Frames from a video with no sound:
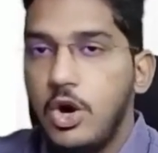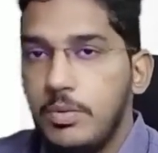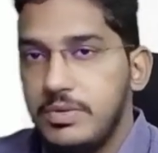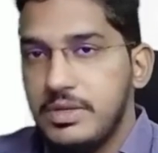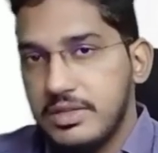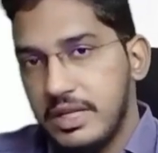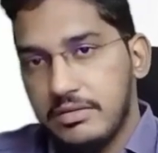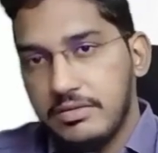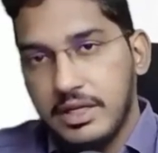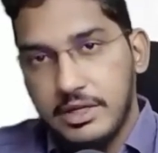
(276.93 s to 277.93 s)
obviously
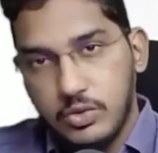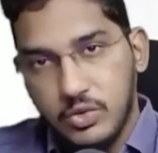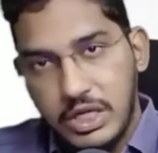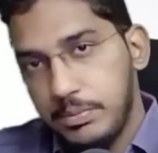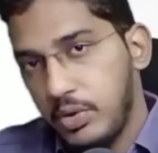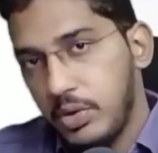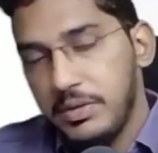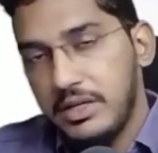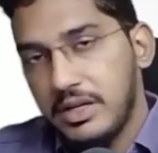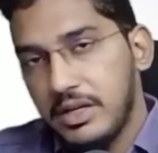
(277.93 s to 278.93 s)
that will lead to
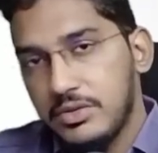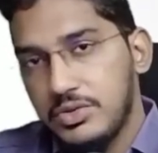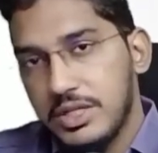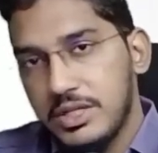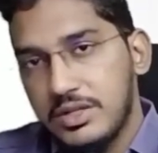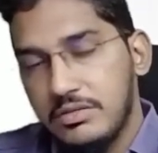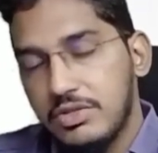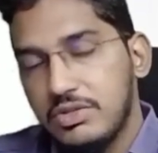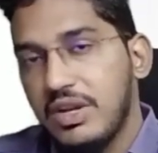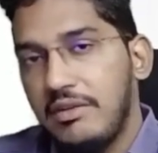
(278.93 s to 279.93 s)
inappropriate conclusions
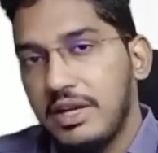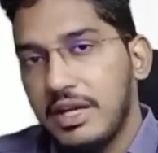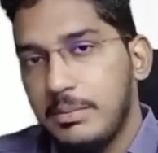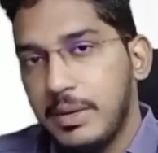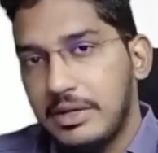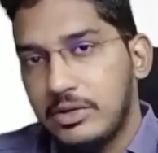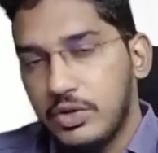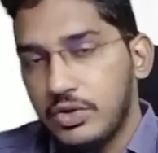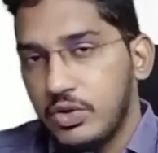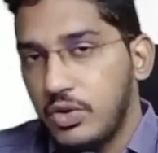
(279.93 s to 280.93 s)
which will have an impact
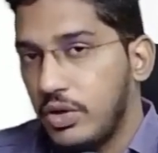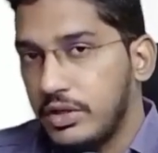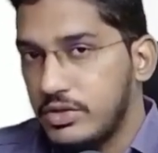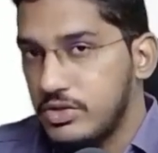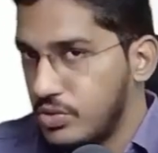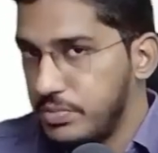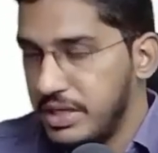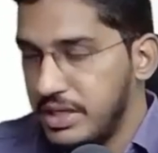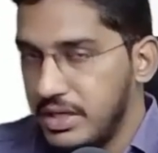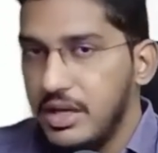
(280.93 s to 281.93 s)
on your auditor's
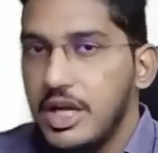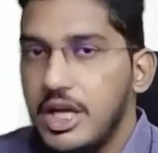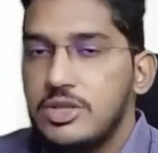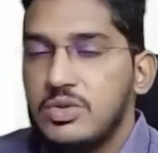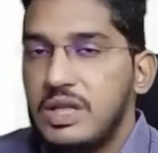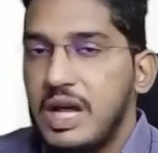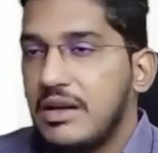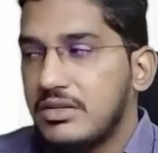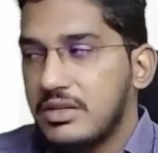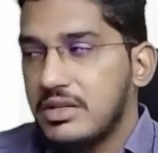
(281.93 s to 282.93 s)
opinion. So
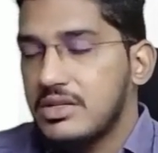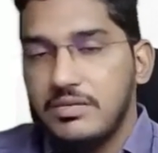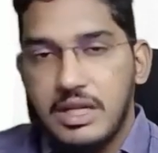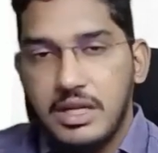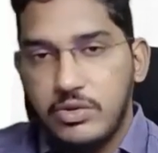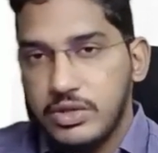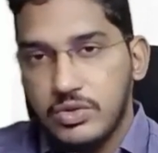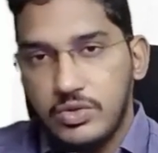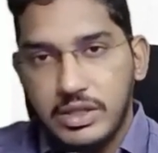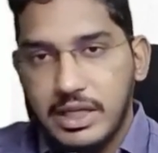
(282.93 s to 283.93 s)
that risk we are going
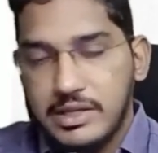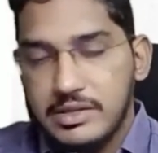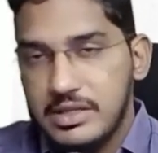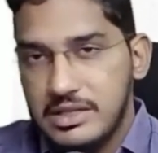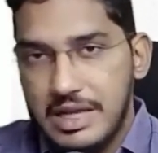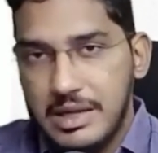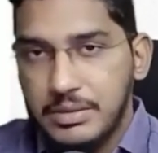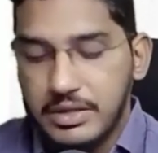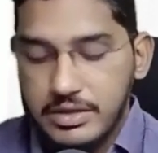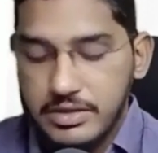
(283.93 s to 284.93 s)
to call it as
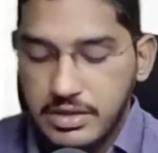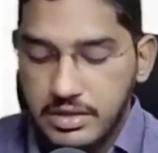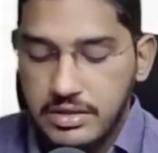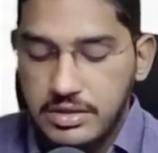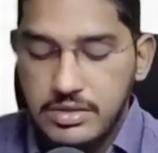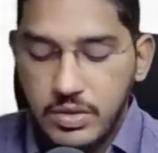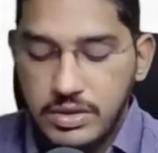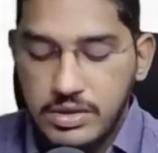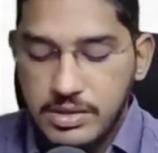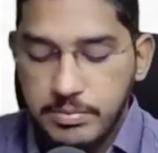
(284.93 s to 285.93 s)
sampling risk. This is what
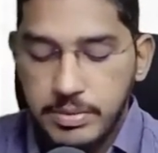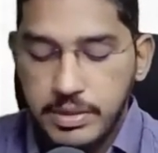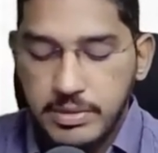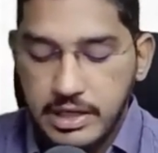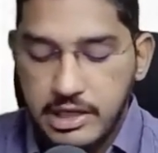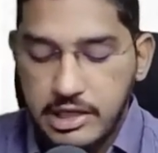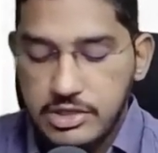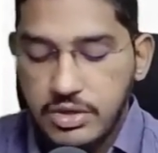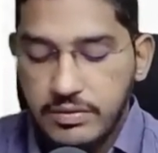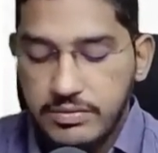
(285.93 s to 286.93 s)
the simple meaning,
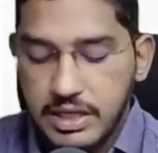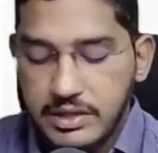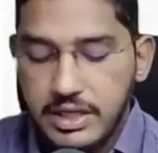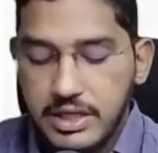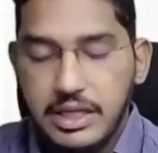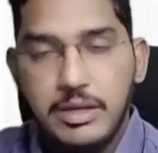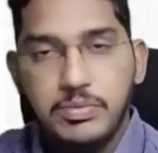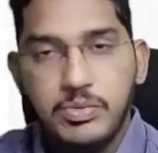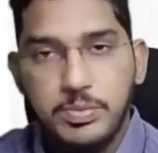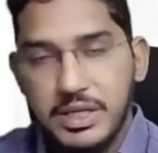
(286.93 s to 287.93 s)
risk of selecting
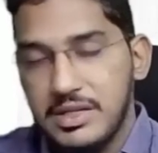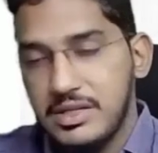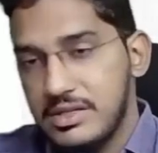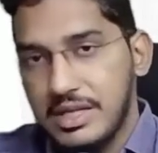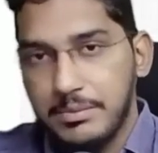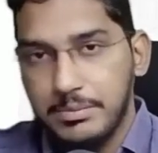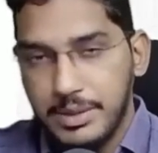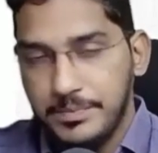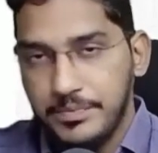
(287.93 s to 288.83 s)
inappropriate sample.